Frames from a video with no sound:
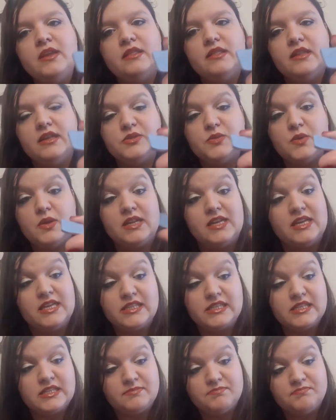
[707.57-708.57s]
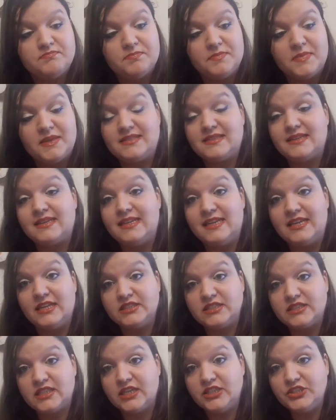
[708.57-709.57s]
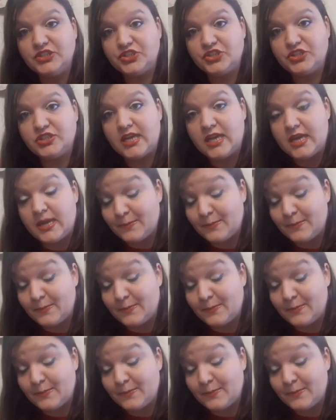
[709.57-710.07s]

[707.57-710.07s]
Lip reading: This one is basically untouched,